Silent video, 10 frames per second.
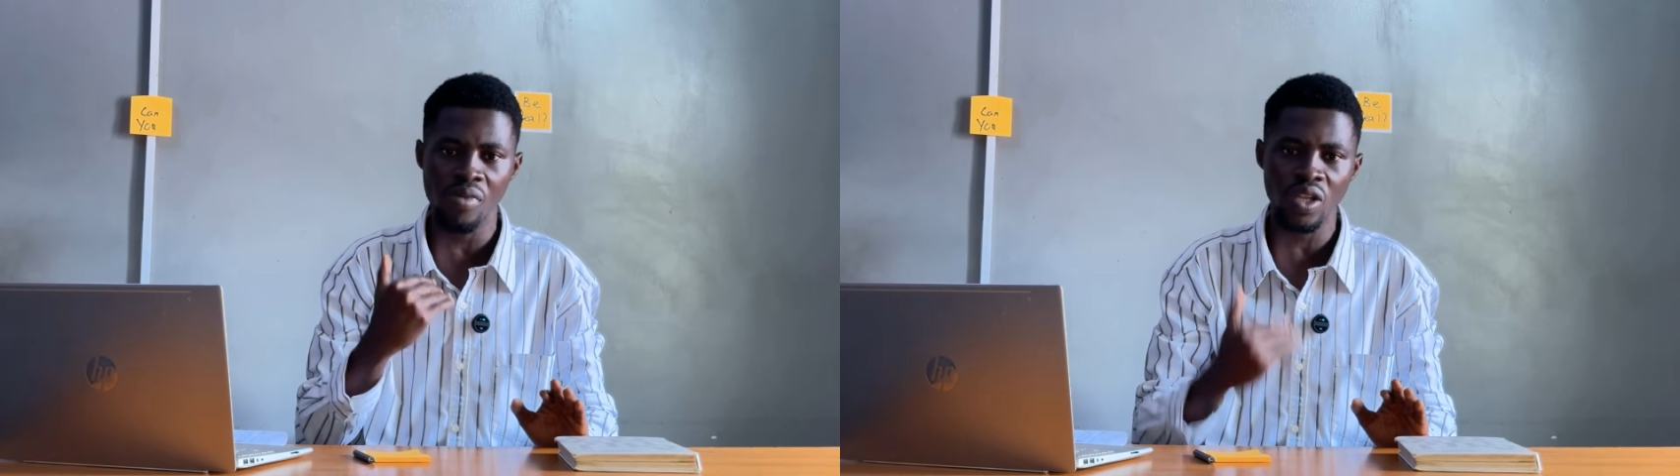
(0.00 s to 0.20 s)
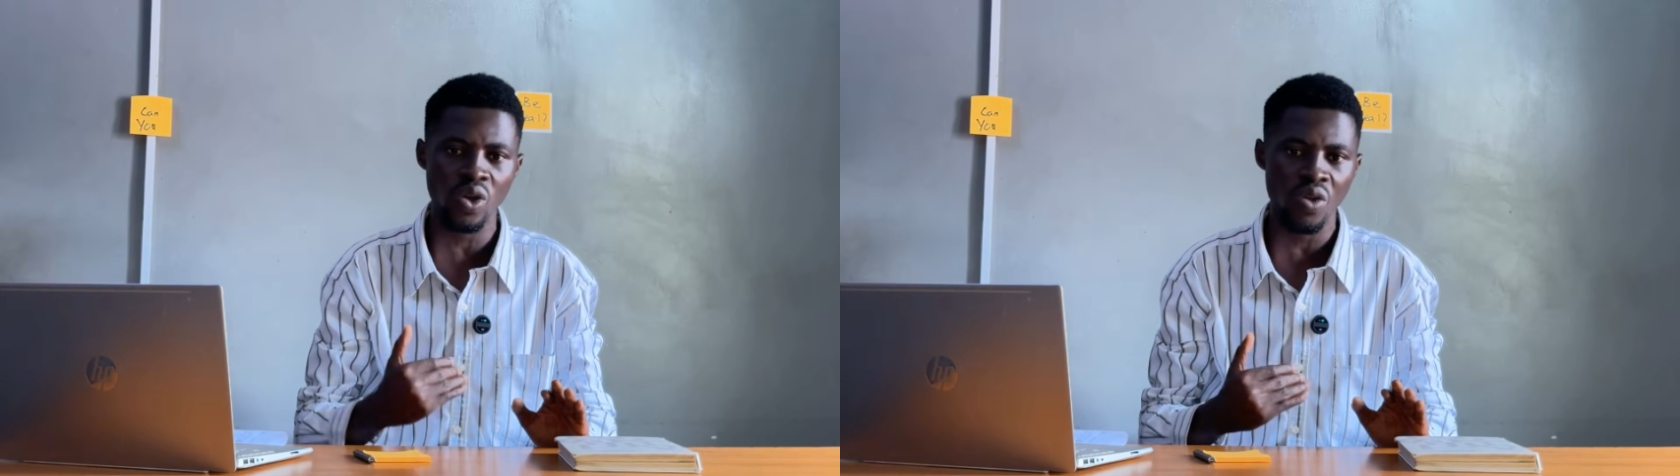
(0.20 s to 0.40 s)
or
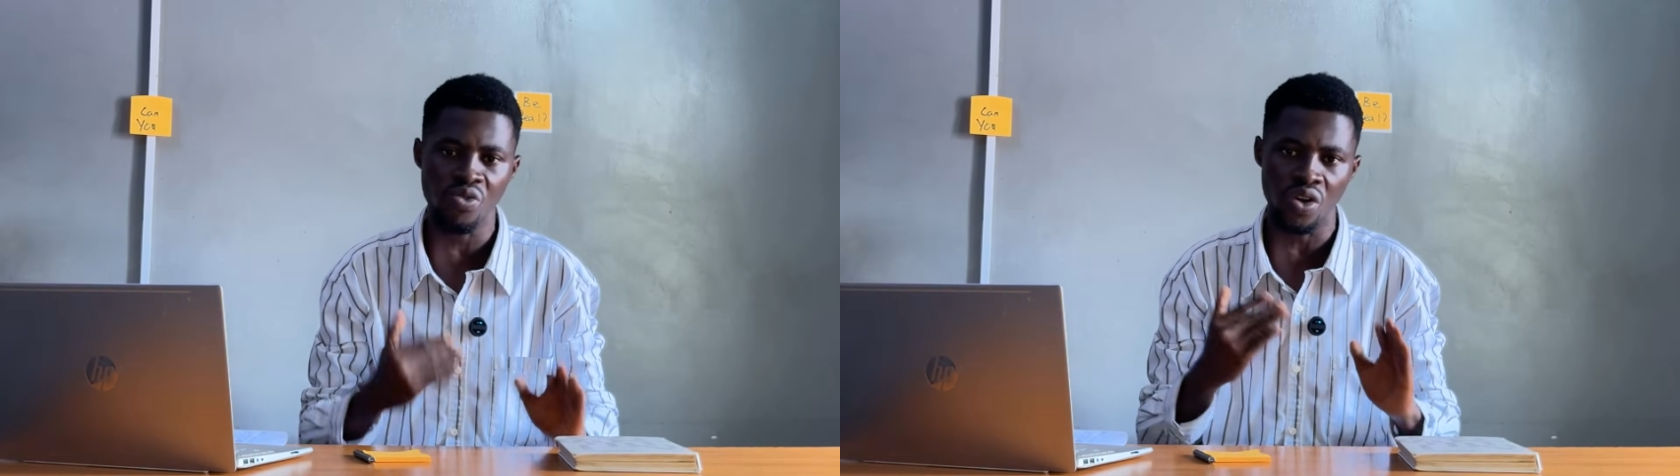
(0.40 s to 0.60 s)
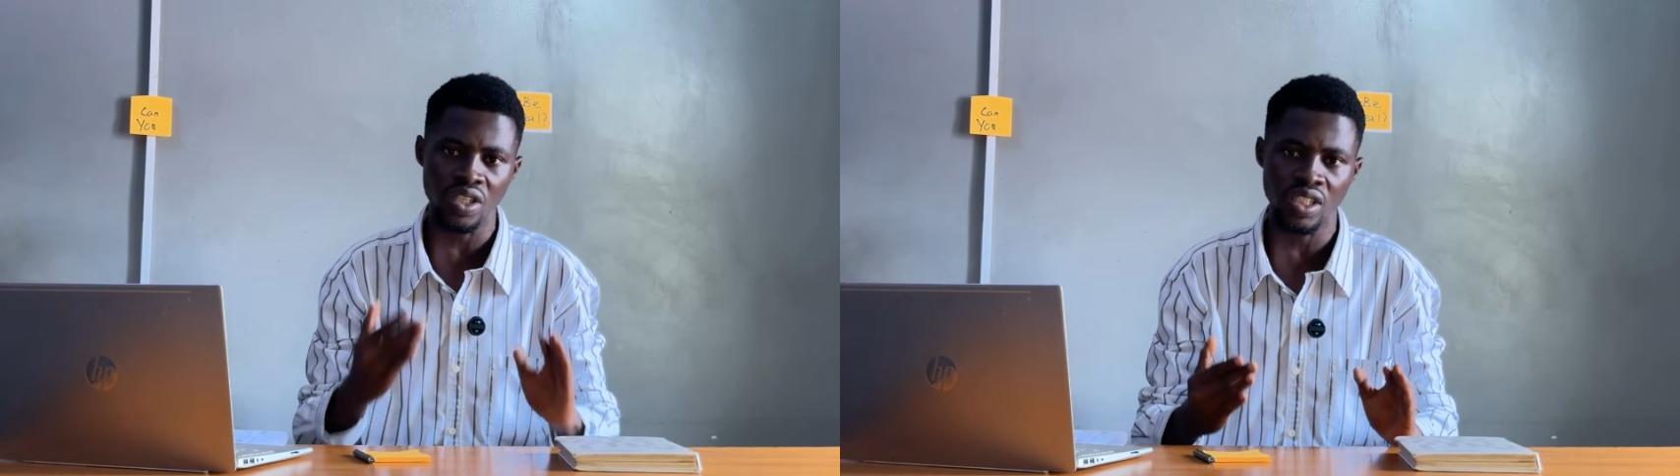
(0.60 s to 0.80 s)
a
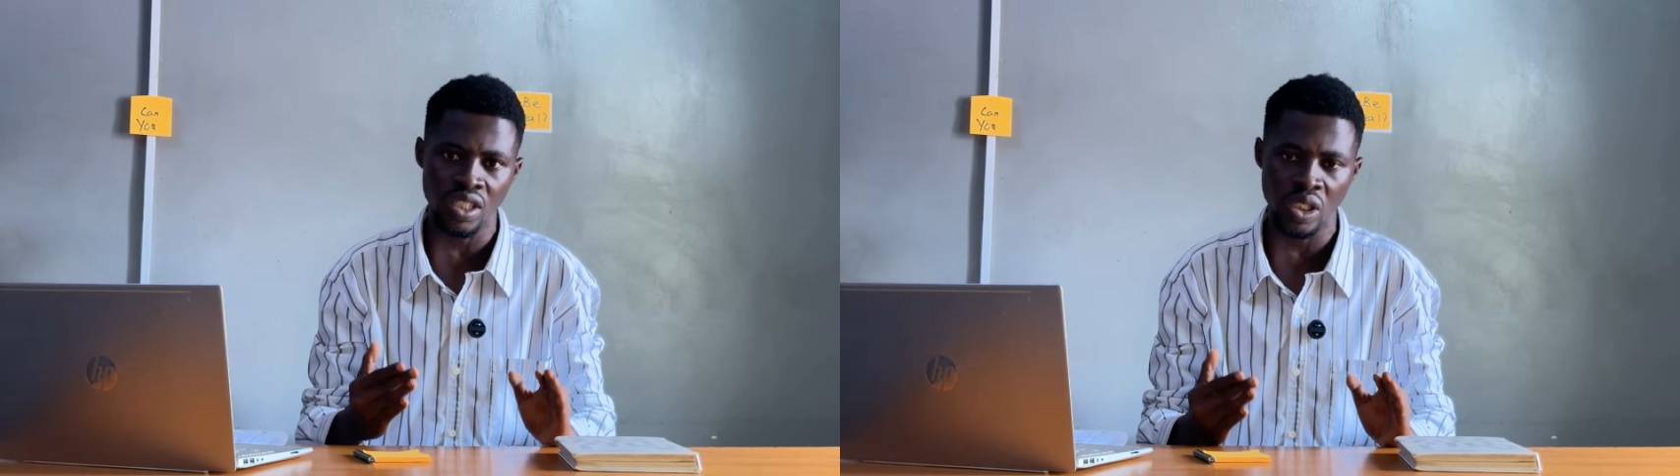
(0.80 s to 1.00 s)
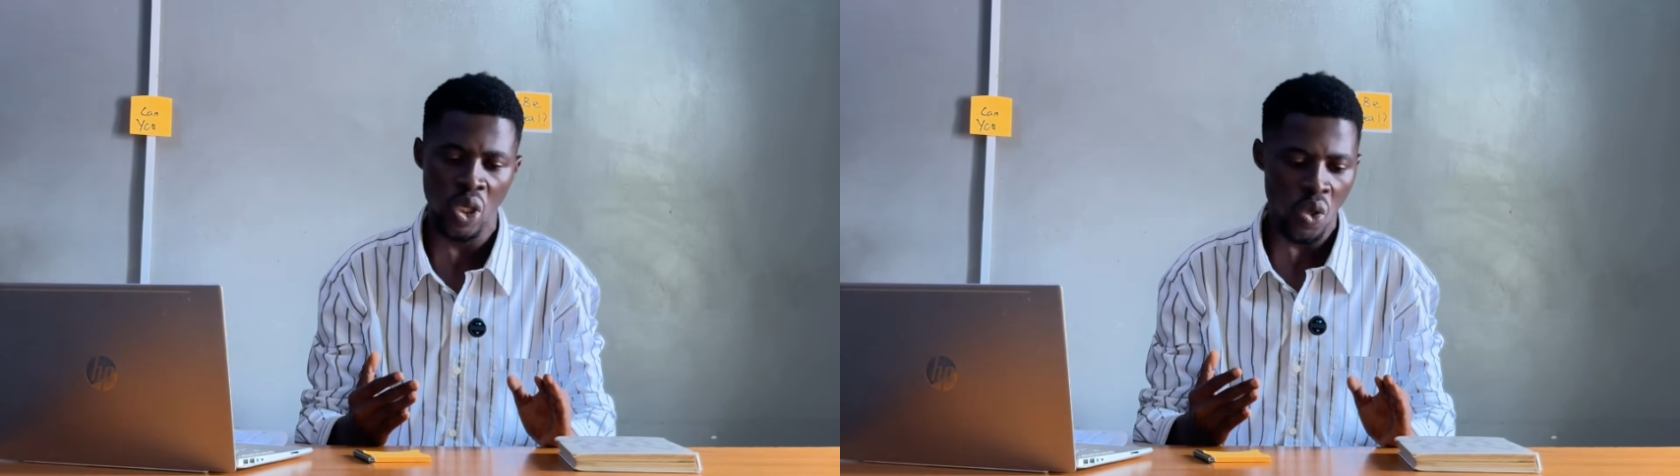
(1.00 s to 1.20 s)
method for
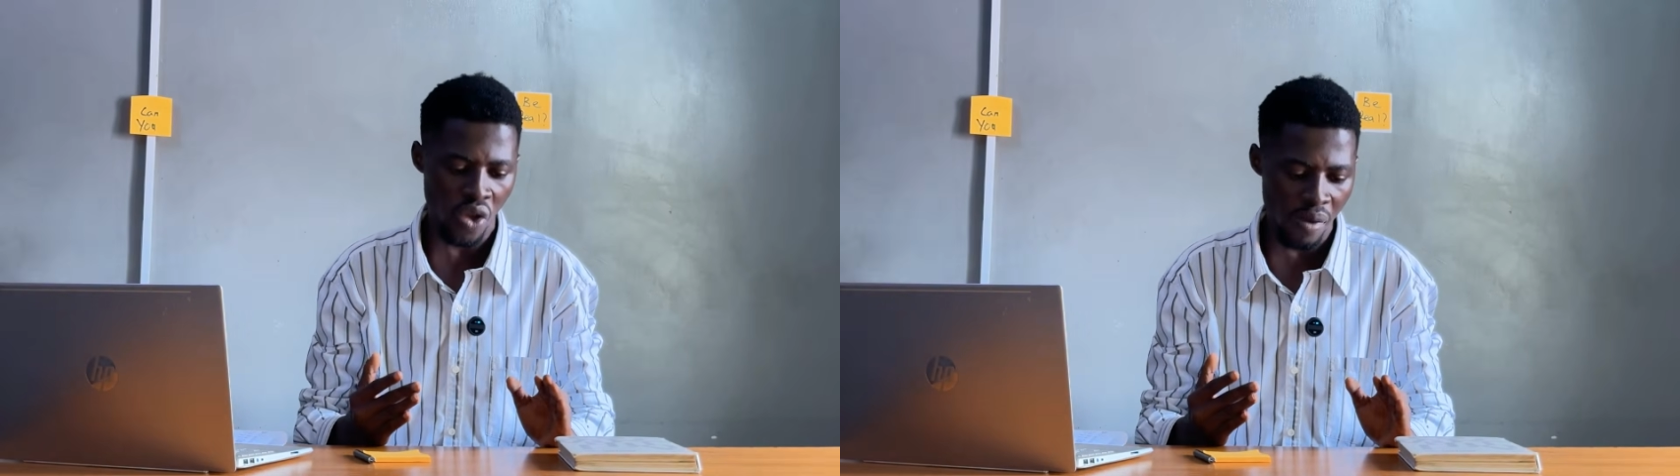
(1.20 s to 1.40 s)
reading